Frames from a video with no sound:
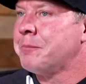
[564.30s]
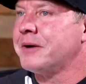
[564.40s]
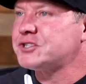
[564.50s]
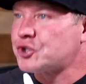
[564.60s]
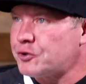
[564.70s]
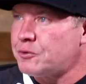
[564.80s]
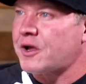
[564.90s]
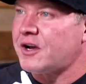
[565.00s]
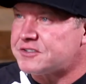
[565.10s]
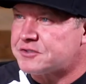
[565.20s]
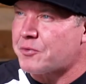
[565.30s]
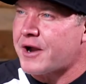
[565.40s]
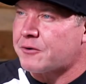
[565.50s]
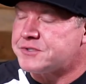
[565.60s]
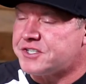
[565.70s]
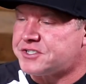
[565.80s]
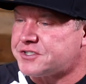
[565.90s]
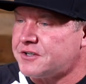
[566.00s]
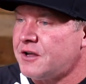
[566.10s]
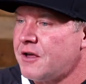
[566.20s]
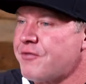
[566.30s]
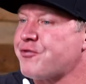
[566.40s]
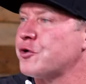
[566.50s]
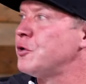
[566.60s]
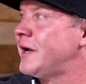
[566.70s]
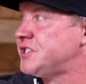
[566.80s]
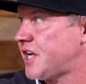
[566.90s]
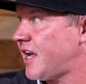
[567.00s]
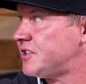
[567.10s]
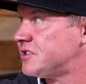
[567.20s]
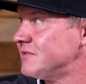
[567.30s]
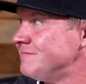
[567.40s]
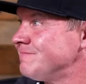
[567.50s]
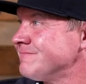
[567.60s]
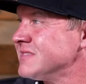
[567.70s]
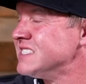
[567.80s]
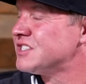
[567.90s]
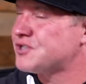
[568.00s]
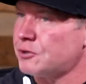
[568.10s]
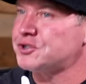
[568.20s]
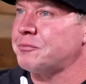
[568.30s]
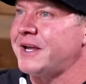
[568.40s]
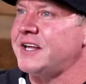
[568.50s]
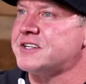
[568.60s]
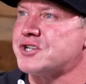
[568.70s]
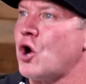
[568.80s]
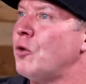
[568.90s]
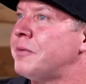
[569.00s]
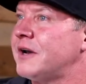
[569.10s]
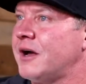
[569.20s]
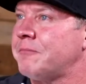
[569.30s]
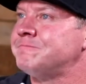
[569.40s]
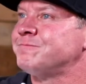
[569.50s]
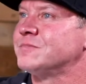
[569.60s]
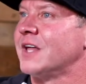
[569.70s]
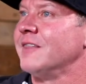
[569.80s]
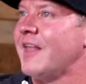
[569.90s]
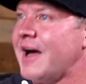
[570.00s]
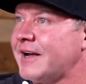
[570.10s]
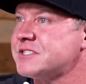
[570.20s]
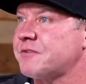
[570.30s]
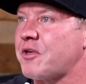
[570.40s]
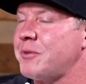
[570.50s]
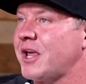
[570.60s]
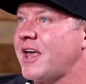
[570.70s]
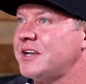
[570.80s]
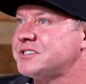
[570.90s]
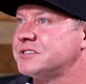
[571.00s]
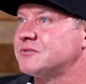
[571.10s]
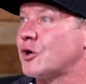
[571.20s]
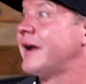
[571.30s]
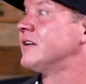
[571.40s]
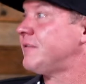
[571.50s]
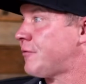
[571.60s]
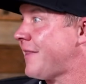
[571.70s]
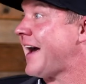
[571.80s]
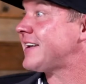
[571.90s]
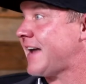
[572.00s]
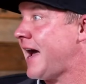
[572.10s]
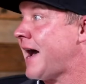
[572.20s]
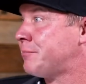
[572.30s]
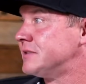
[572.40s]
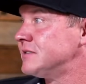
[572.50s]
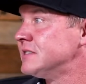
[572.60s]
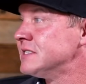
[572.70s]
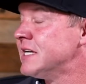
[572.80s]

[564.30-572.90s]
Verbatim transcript: but true customer acquisition through education. Yeah. Social media has opened up the lines of communication greatly for that to happen